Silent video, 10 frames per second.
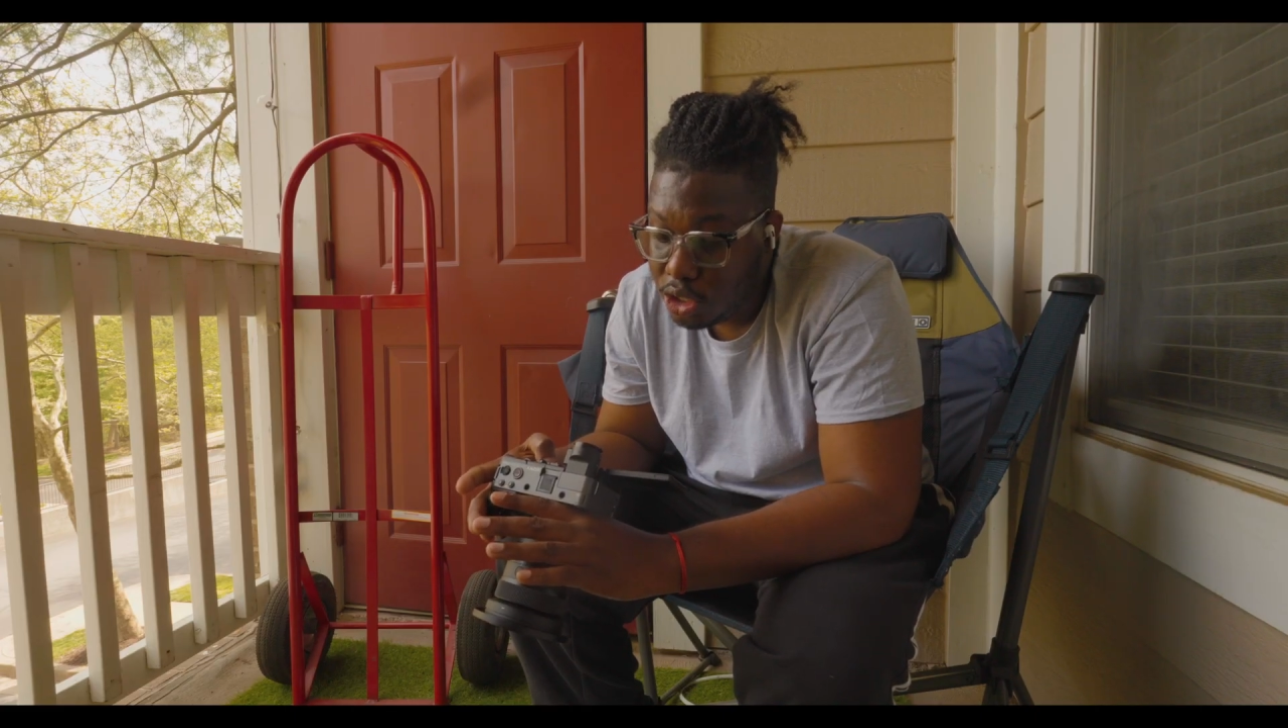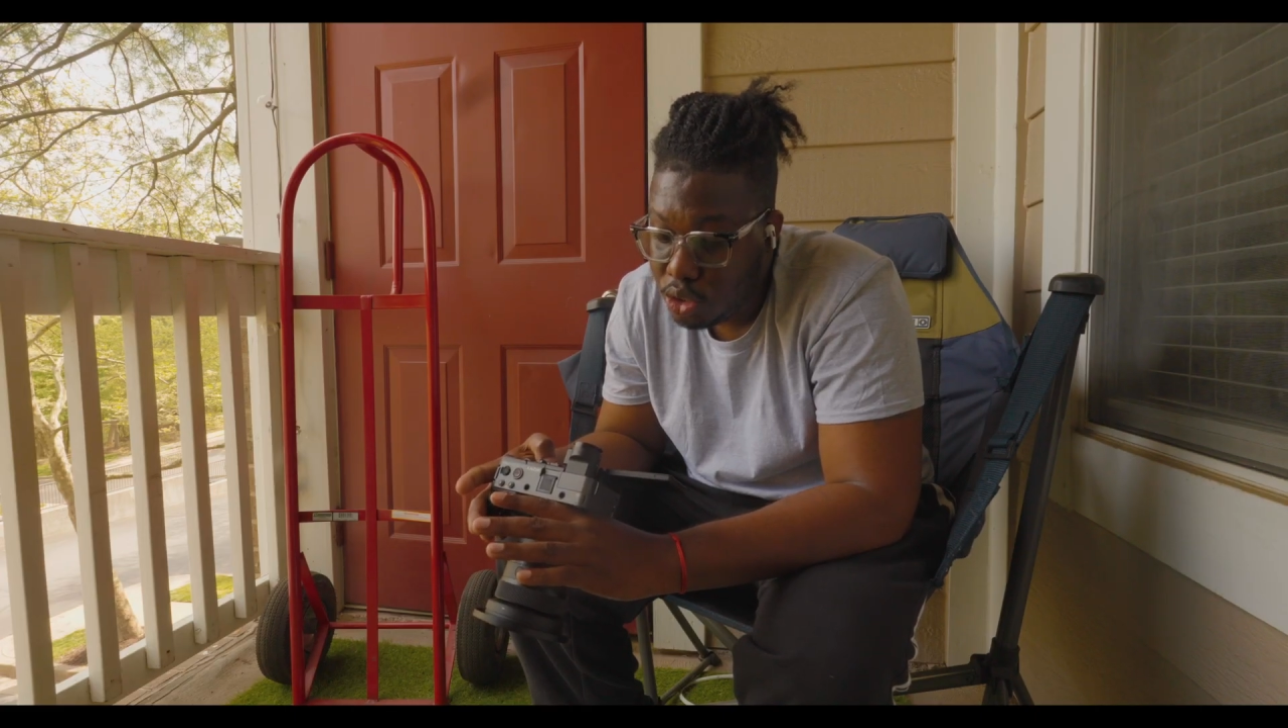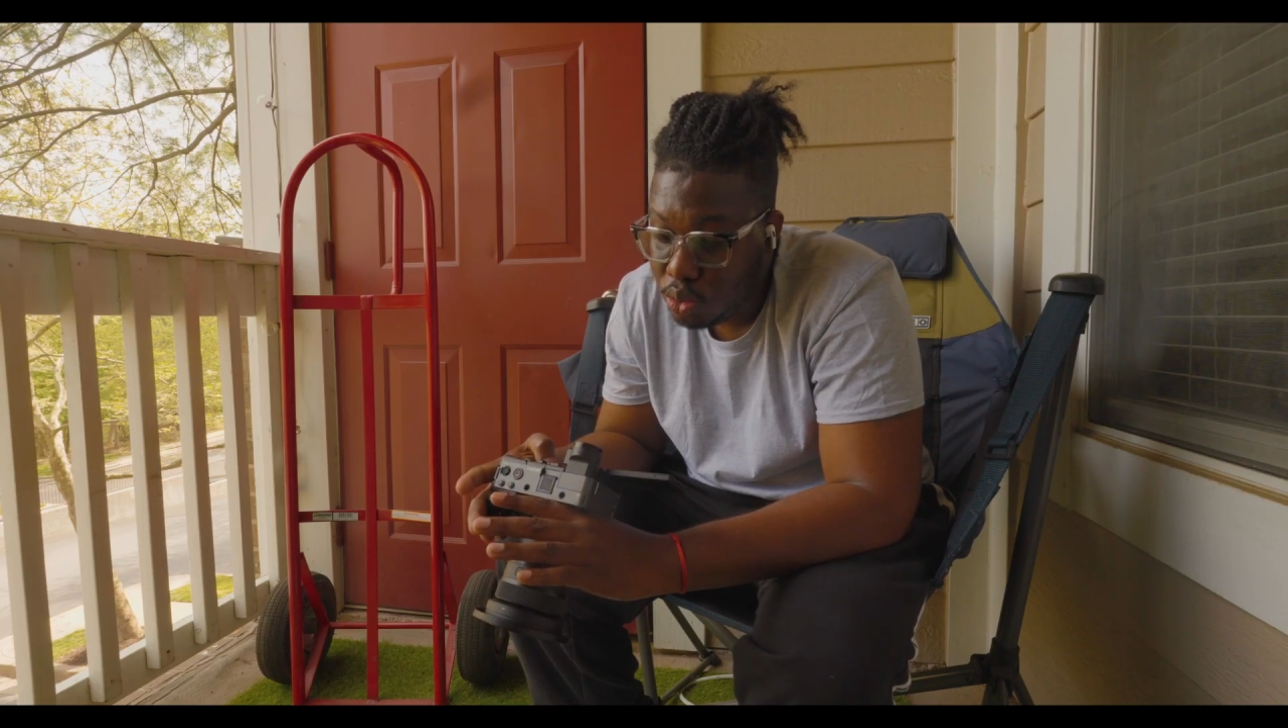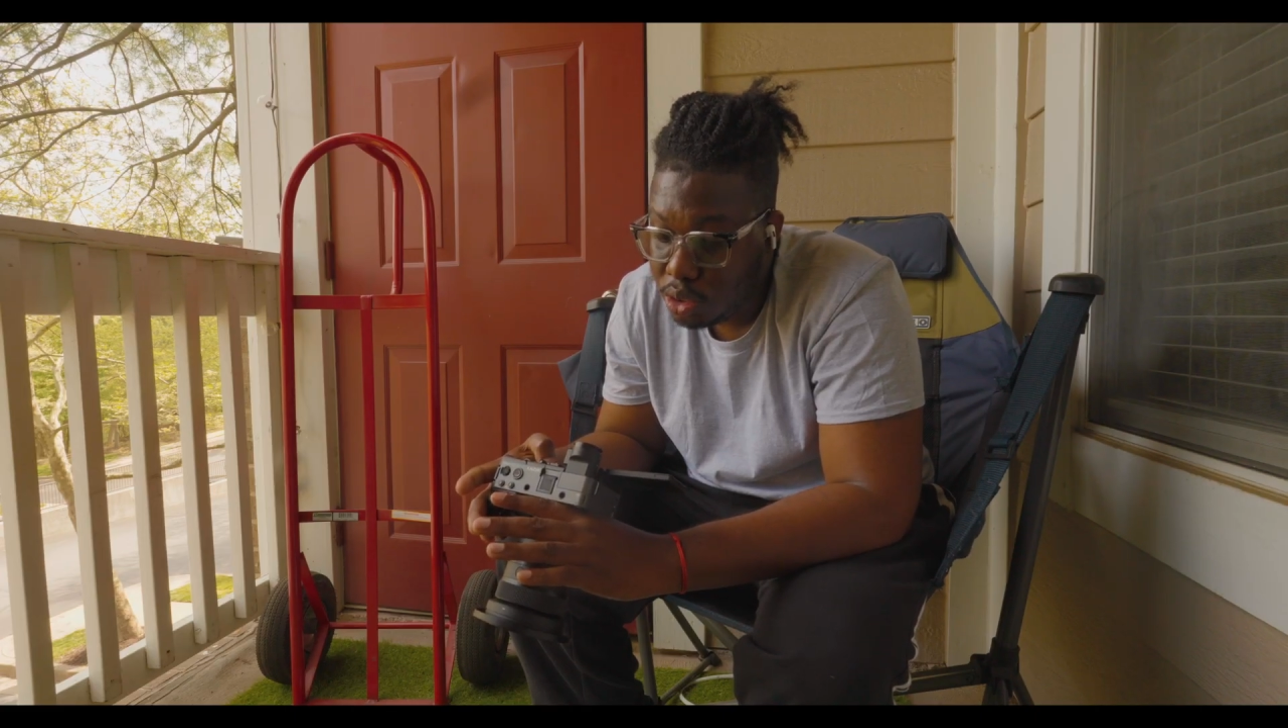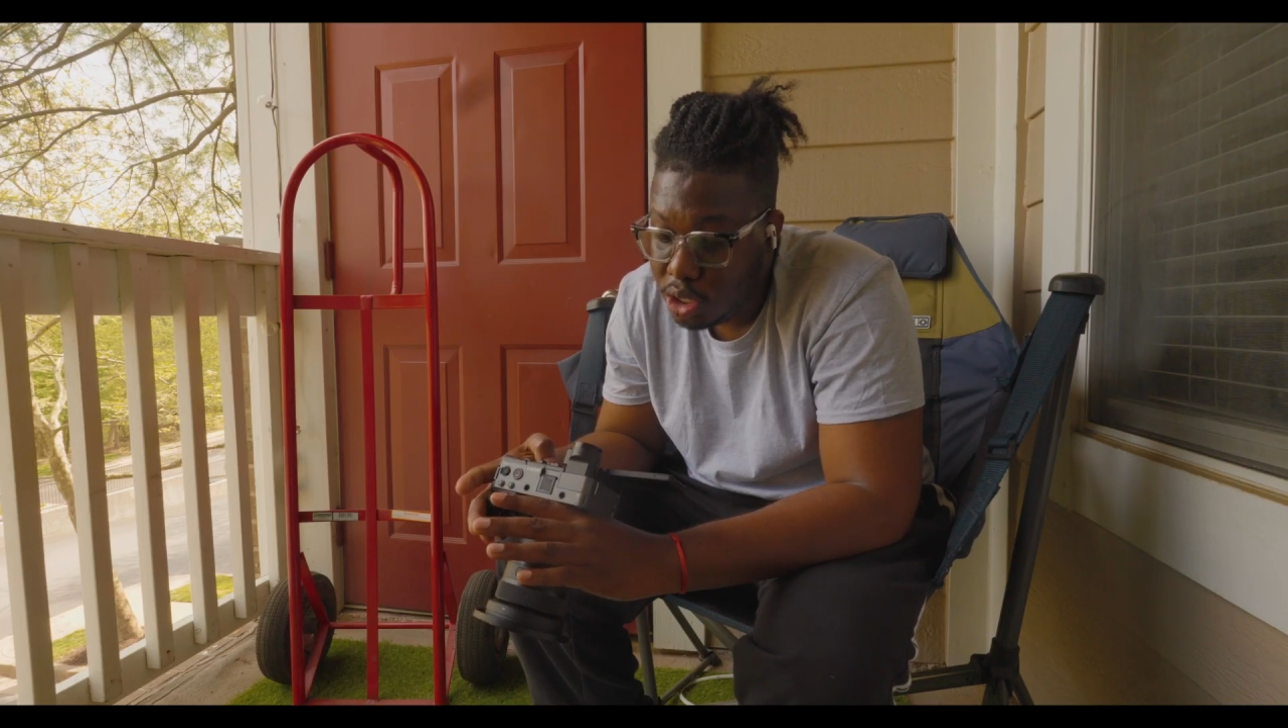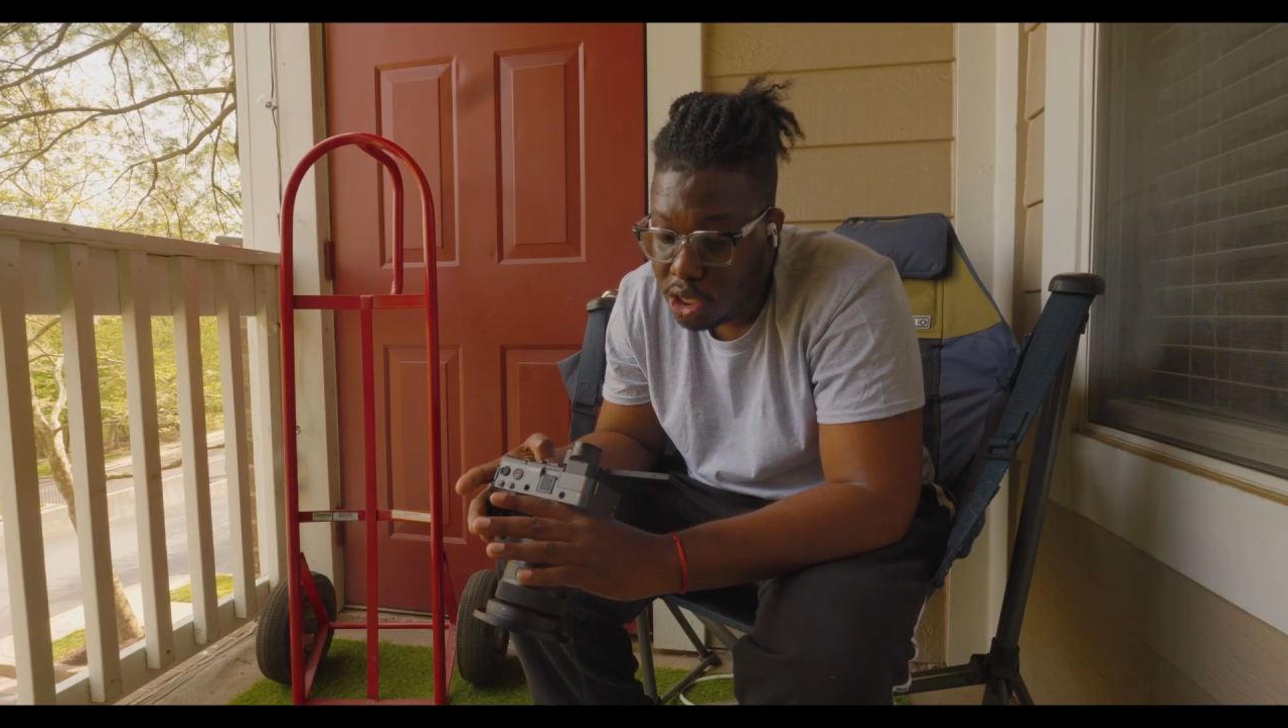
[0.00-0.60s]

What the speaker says: shoot